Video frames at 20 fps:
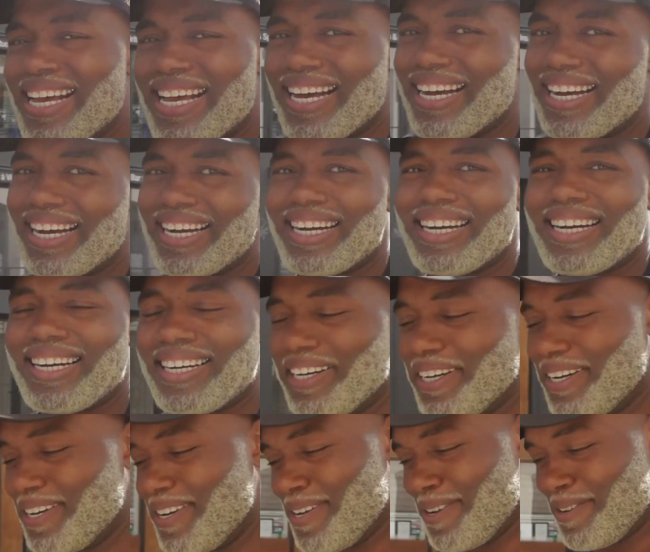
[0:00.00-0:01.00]
Uh,
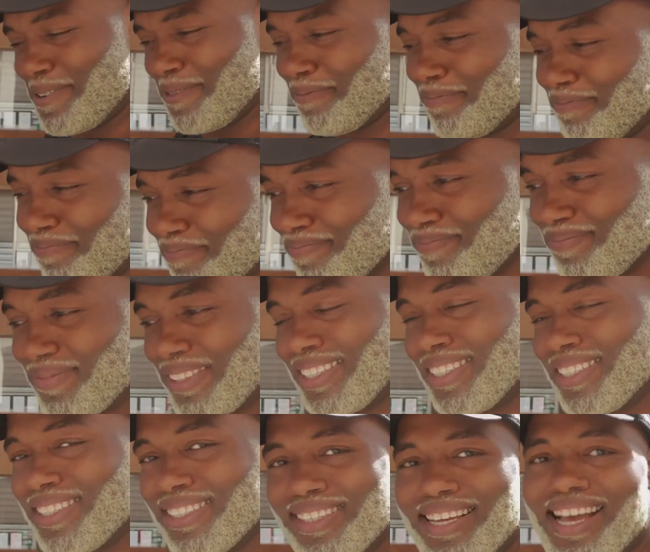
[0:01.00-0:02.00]

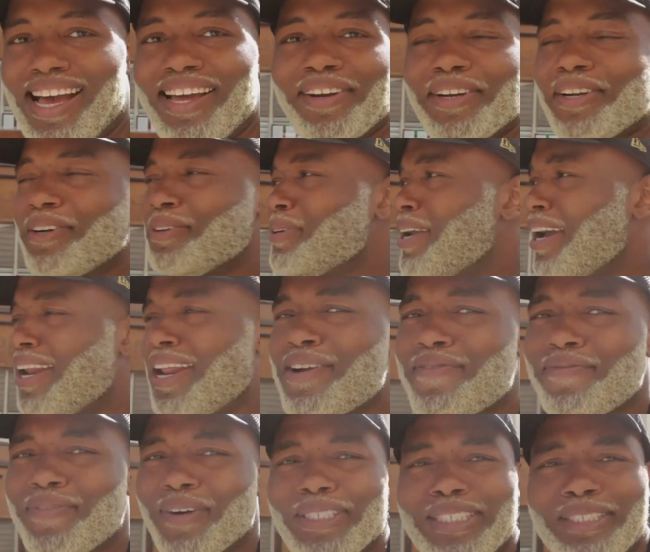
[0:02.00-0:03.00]
I don't know. Gotta
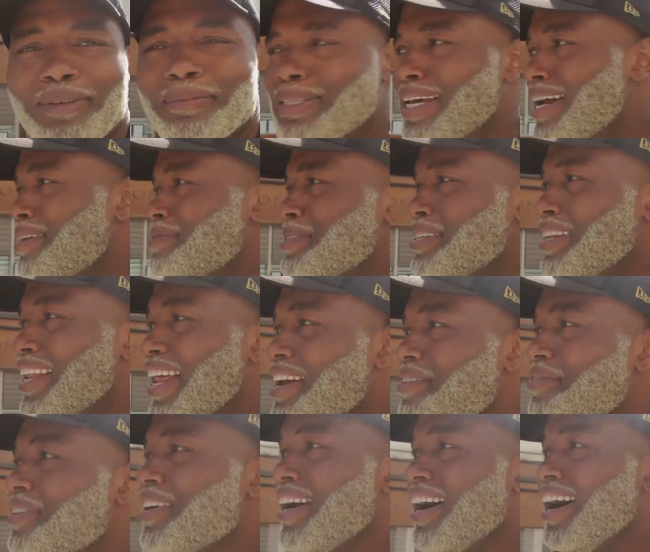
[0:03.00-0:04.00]
have fun sometimes in
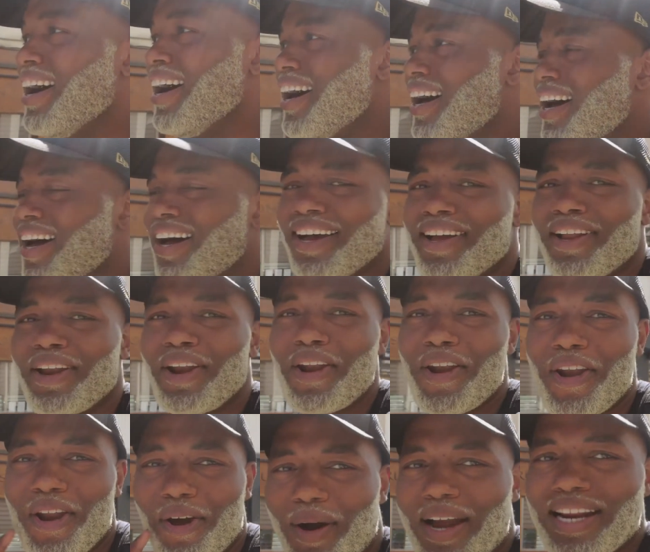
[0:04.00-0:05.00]
life. Uh,
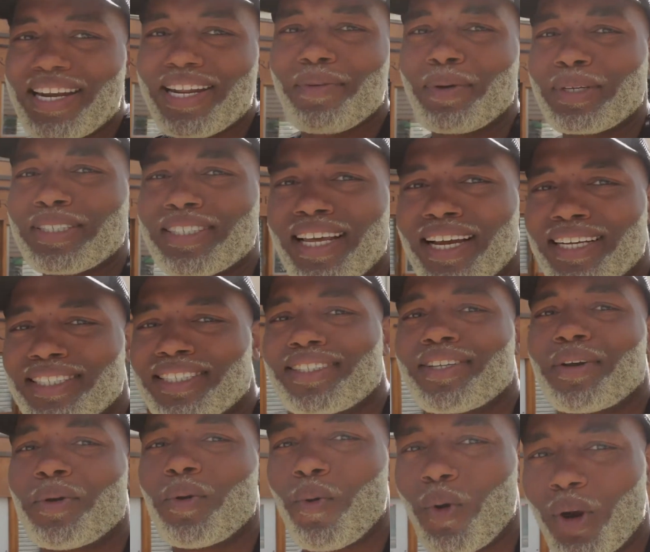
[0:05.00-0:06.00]
no idea what's next.
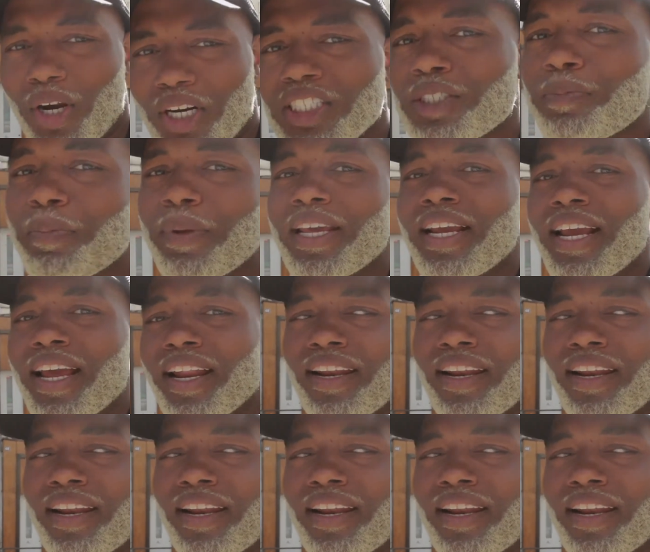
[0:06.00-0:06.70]
We're gonna spin again.